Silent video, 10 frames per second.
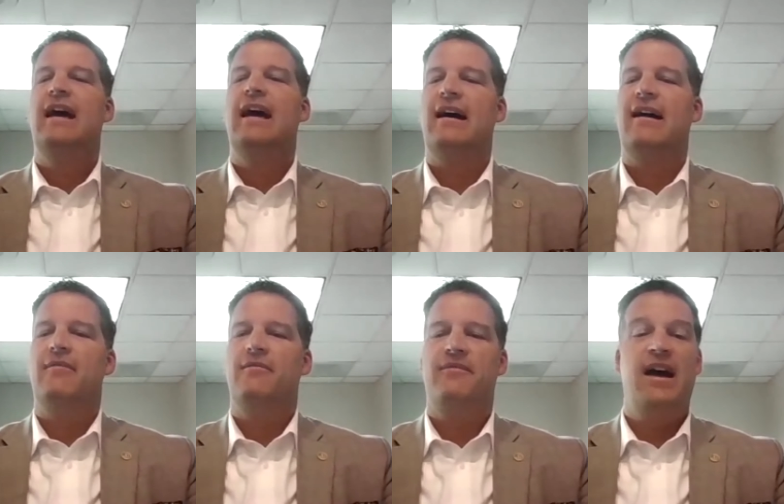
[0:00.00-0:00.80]
Uh,
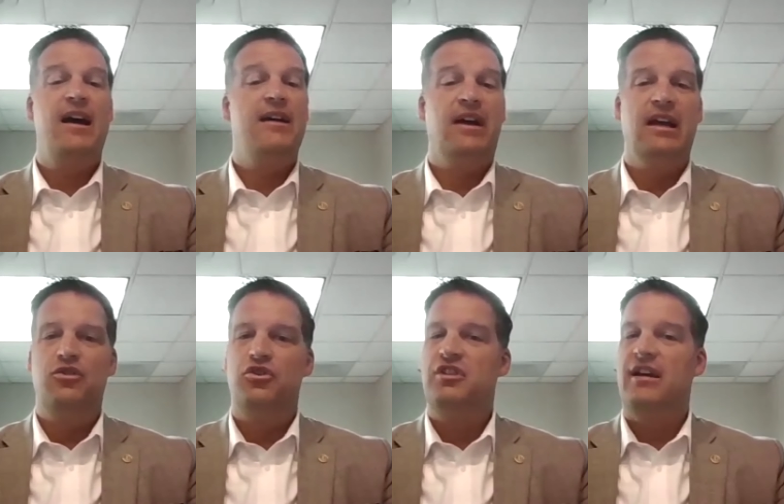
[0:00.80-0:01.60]
very, very
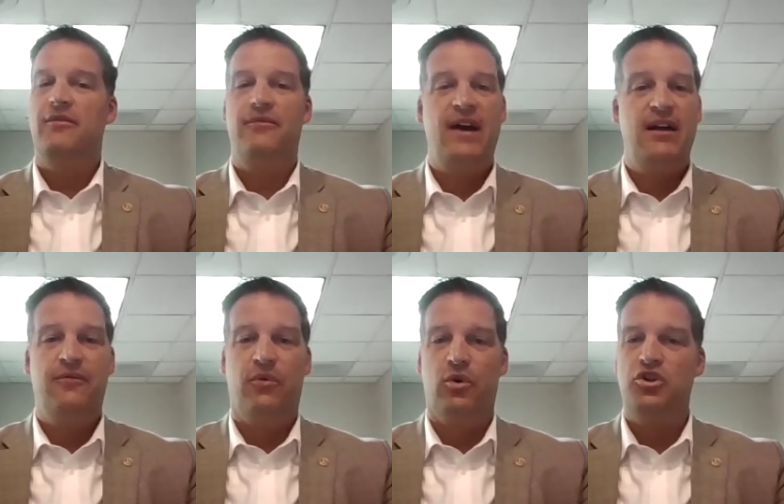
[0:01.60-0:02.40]
interesting, very
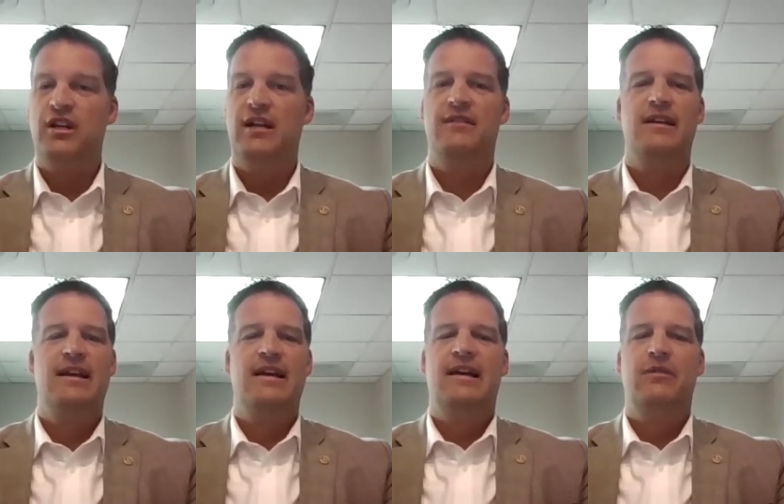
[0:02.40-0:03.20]
fortunate.
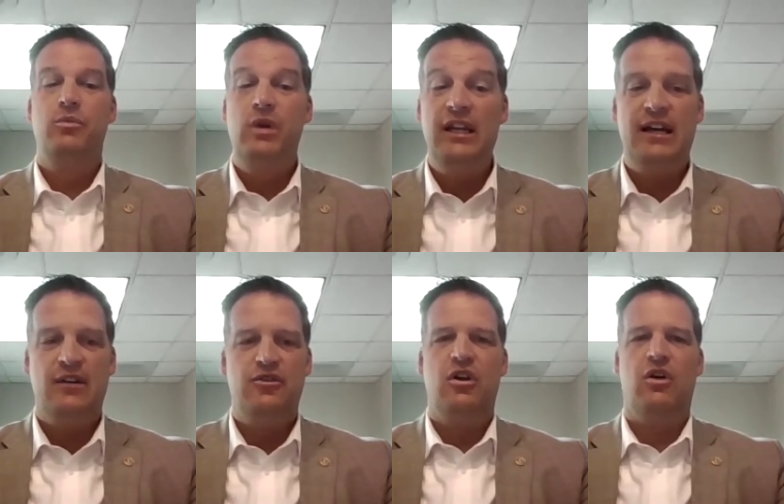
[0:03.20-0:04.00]
Really
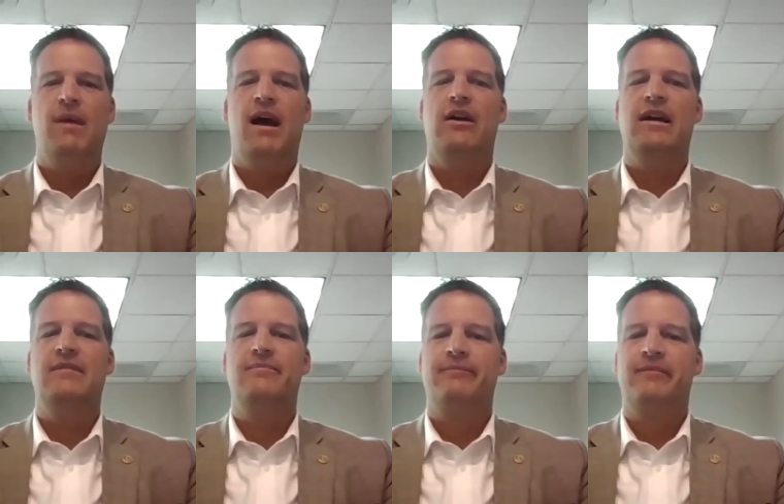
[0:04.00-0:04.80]
got to know
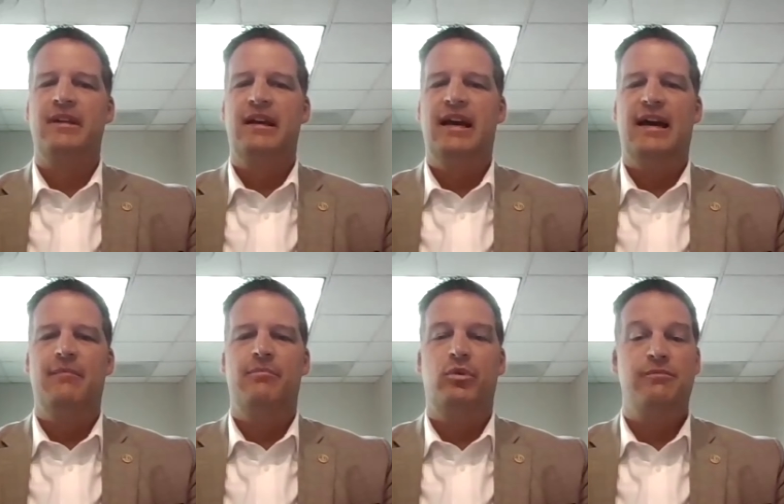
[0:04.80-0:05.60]
Marriott.
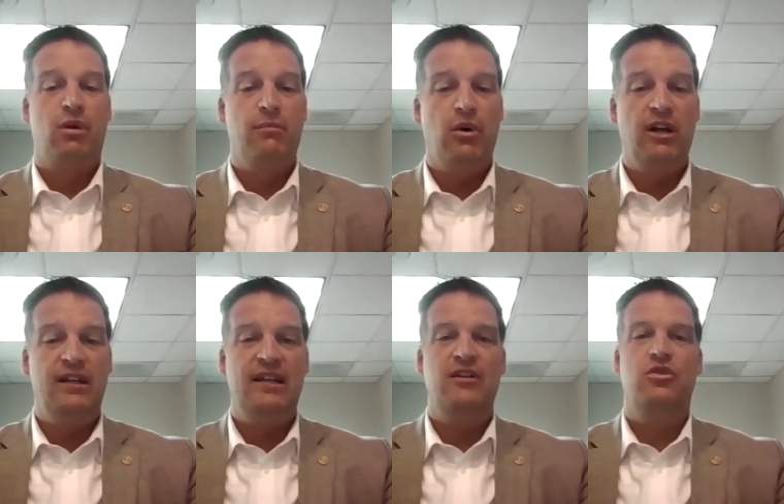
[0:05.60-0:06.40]
Uh, was
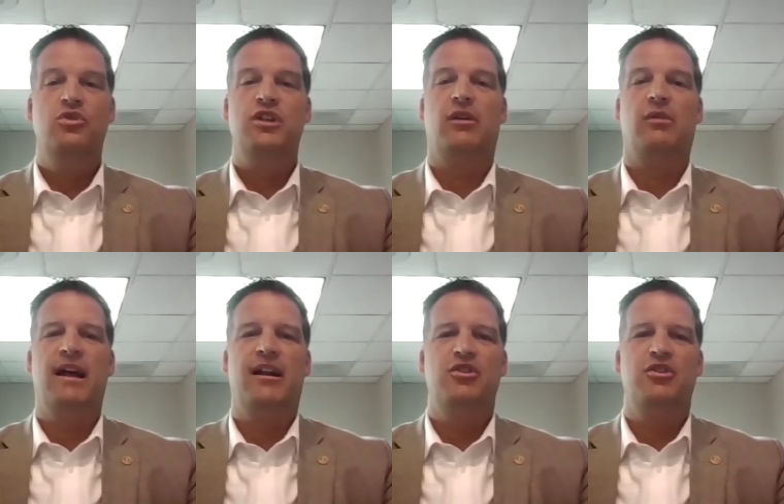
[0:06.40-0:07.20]
promoted then to general
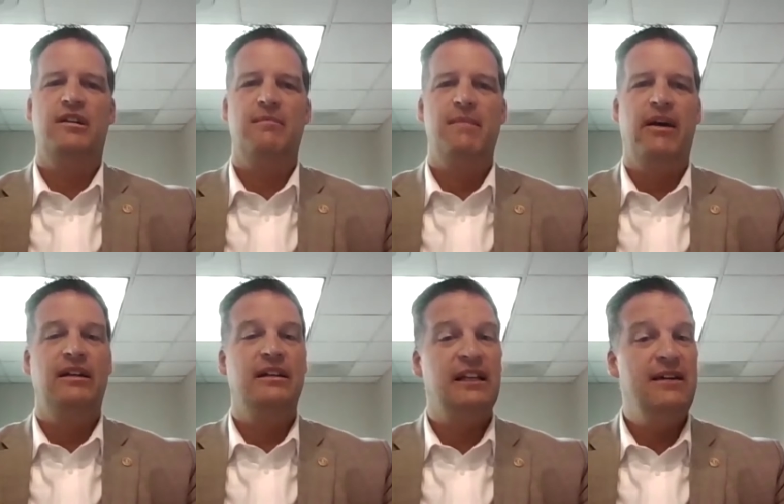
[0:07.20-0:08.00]
manager at the
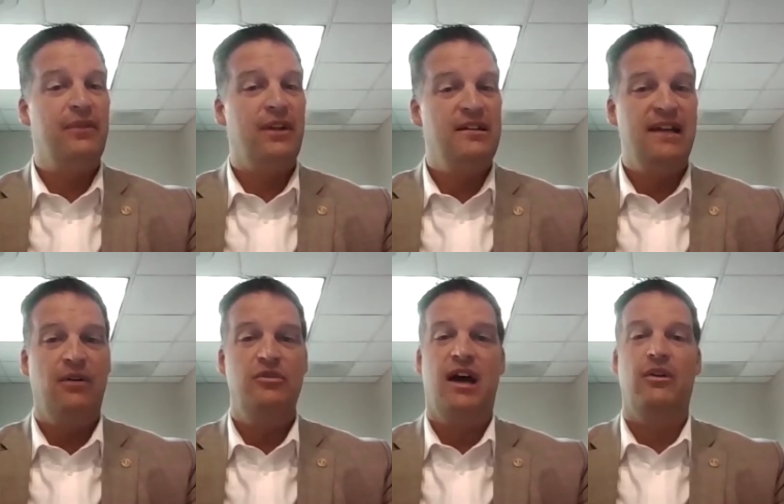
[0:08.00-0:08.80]
Marriott Cleveland
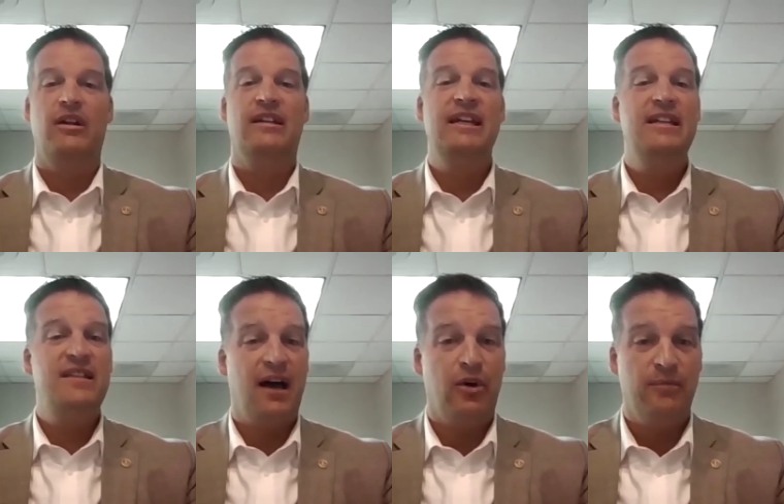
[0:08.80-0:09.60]
downtown at Key
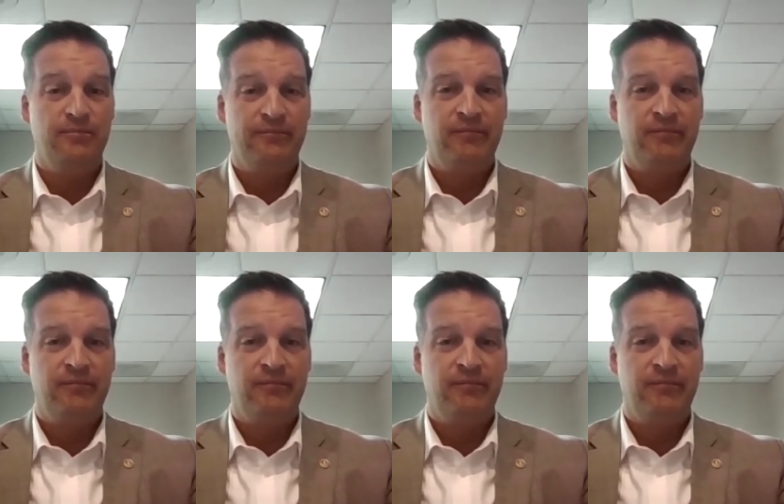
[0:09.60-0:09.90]
Tower.